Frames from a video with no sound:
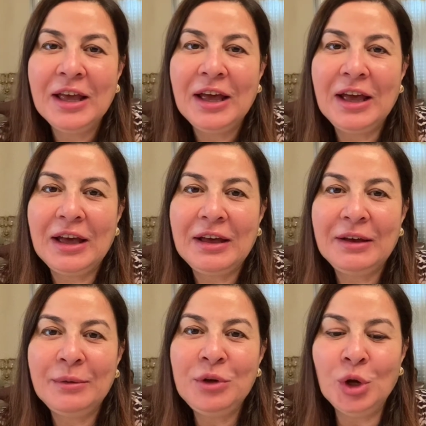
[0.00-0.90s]

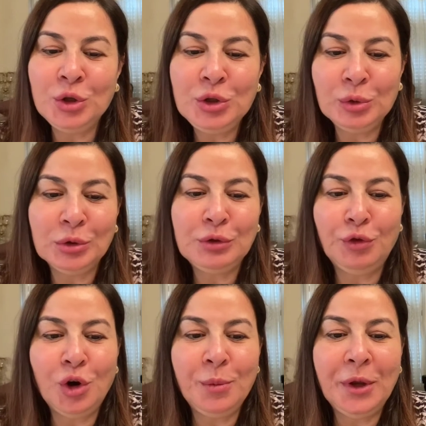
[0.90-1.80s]
nodules
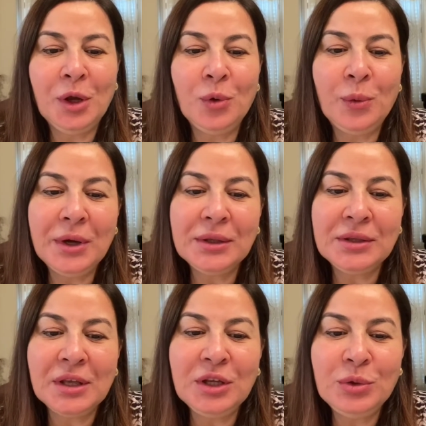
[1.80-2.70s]
forming
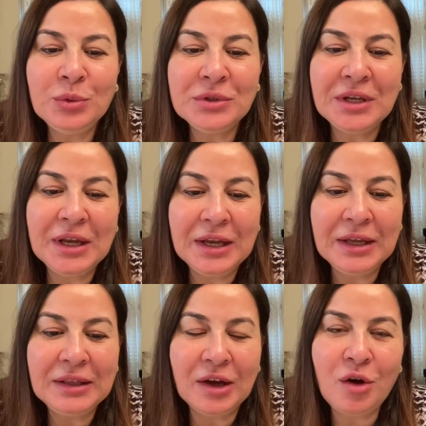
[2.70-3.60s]
with
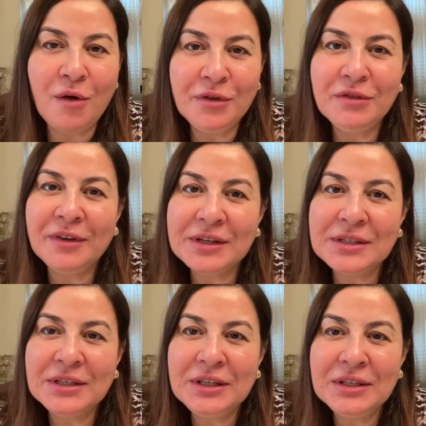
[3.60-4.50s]
using the COVID
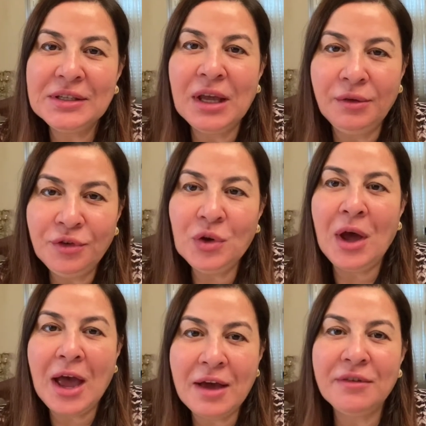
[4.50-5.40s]
vaccines if you
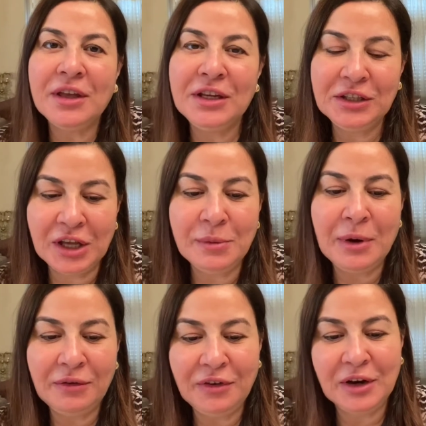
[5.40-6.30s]
have any
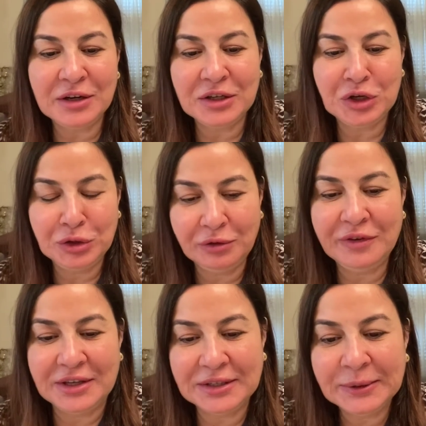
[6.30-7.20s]
dermal fillers in your
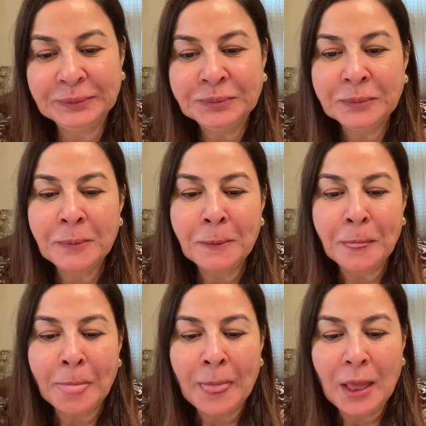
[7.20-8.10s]
face.
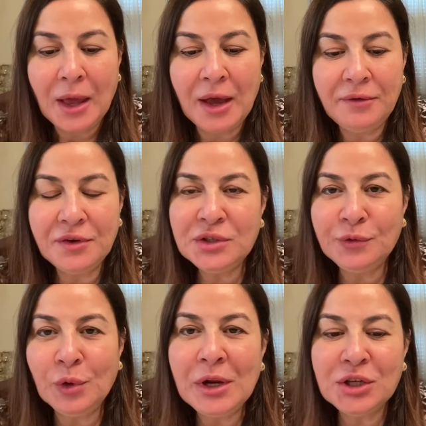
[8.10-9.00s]
First of
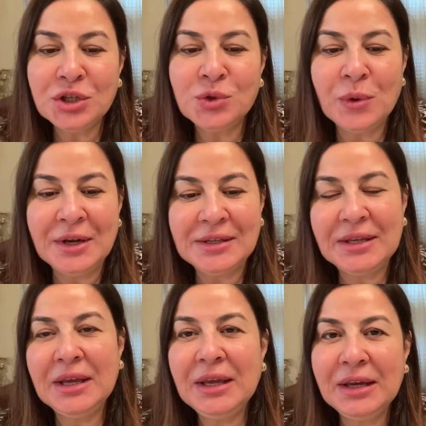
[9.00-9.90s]
all, I just want to
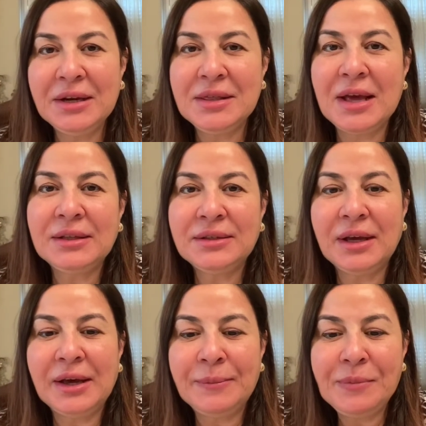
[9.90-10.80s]
say here that
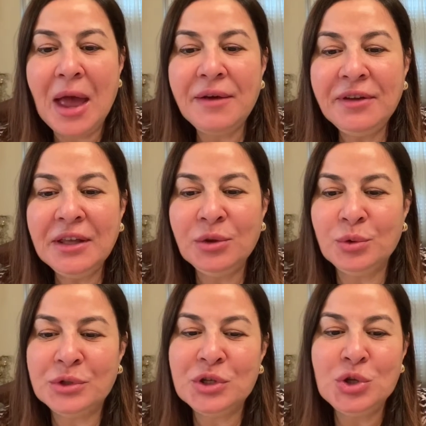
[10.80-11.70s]
having
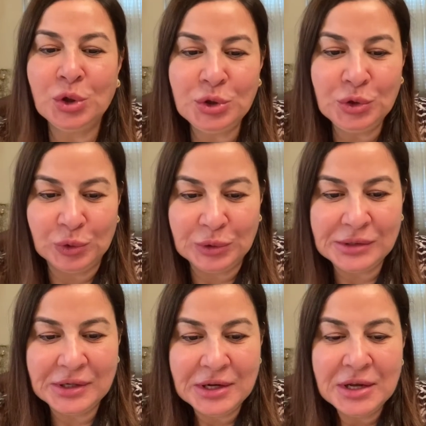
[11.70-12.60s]
those
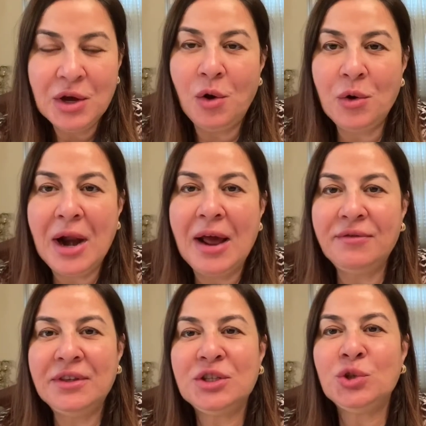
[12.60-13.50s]
nodules or
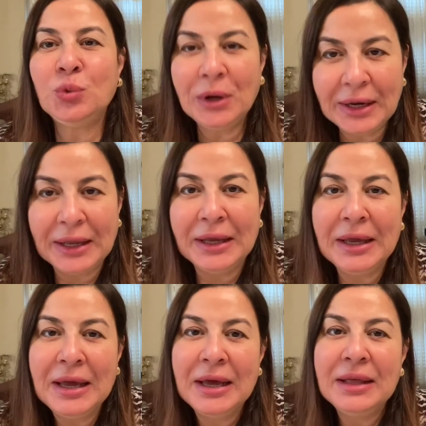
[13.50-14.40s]
have this swelling,
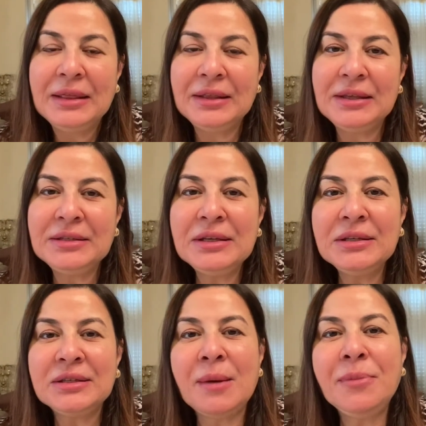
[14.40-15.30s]
that this
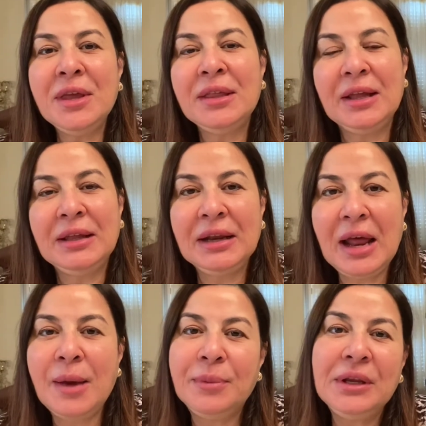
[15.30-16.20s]
is something that can
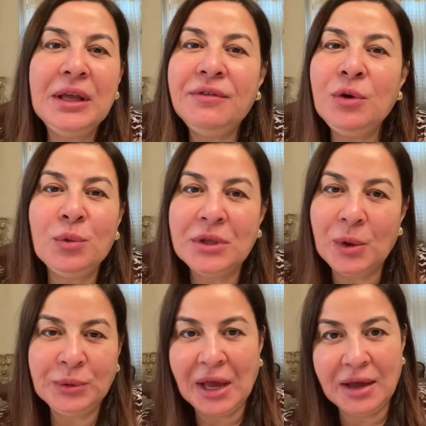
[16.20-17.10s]
happen even
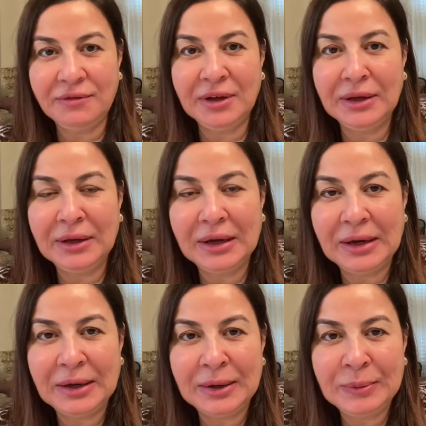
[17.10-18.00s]
without having
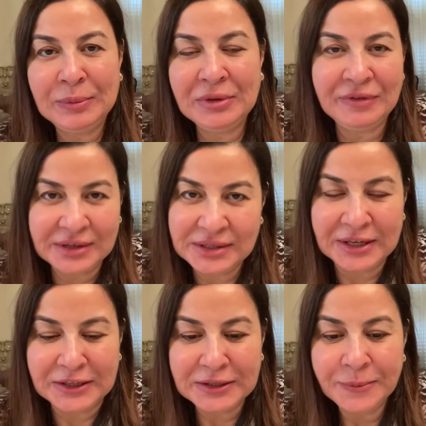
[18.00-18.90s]
the
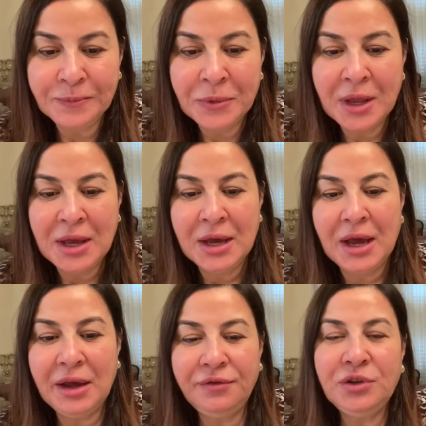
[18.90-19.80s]
vaccines.
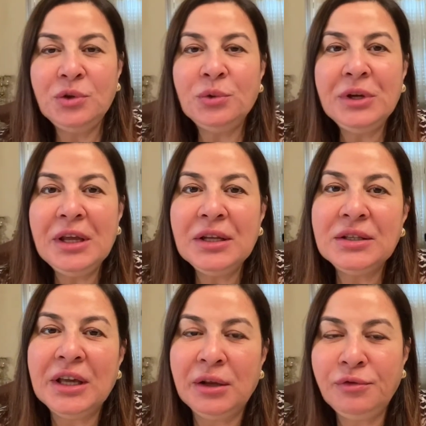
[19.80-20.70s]
If you read
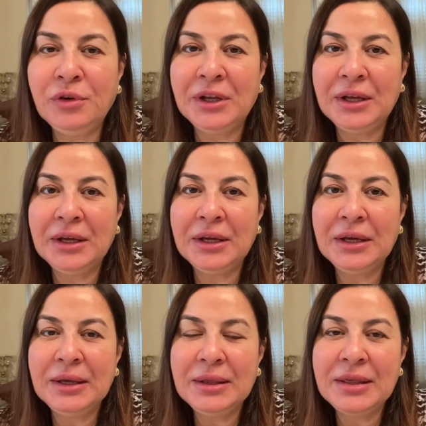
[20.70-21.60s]

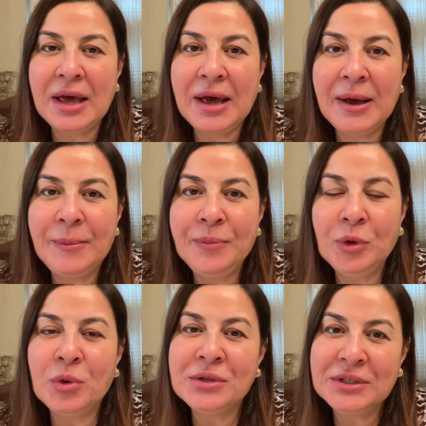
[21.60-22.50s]
carefully the
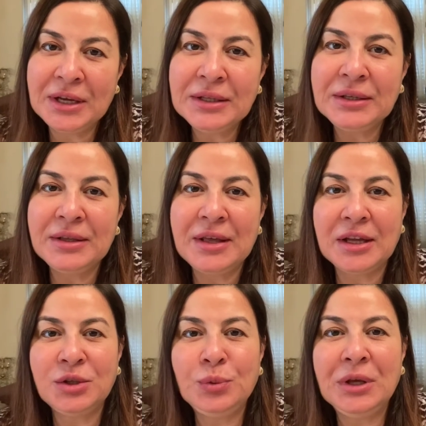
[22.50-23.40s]
consent
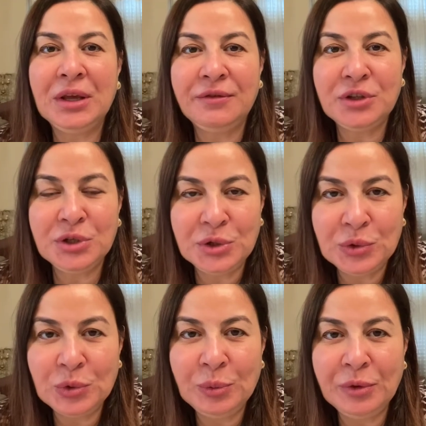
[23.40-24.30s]
that we give it to
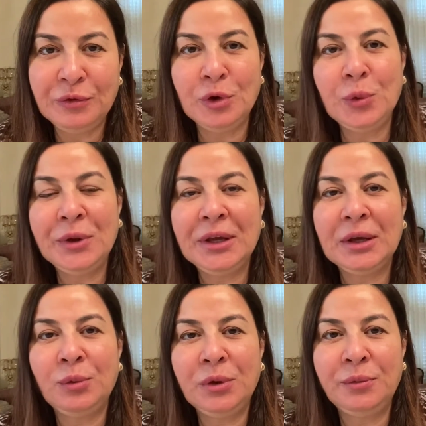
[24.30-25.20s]
you before
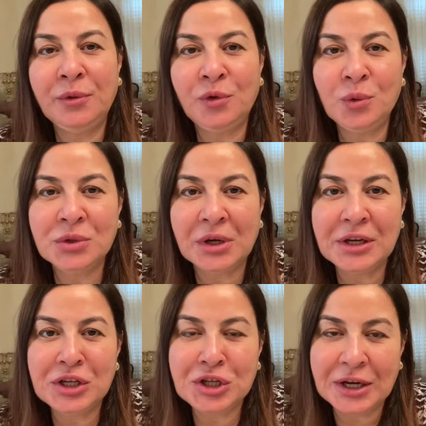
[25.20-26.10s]
we start
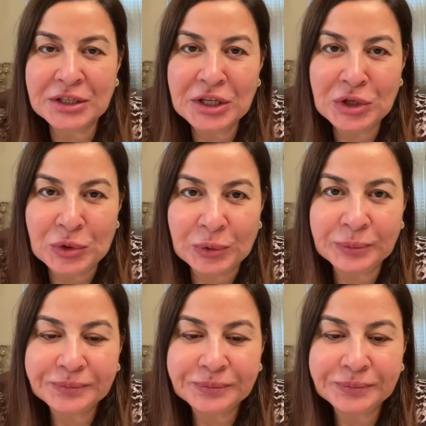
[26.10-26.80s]
injecting you,